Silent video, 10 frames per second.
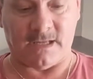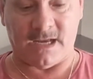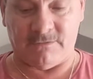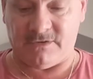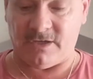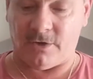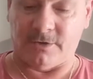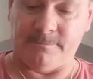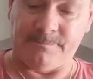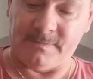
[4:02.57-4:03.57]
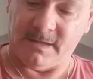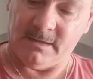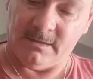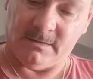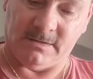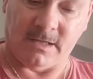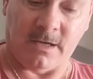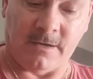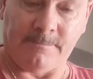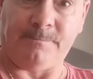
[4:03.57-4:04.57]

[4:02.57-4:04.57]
everything on them. So